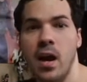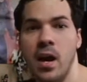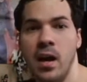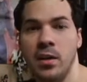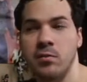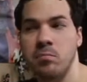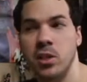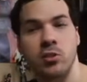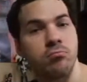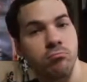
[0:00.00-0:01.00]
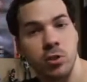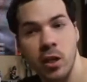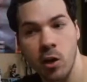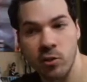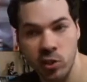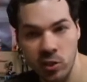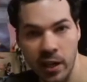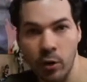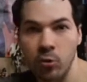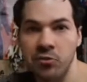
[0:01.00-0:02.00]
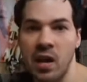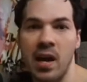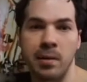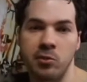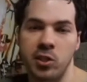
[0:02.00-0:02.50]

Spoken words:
but you know, it's just like old times.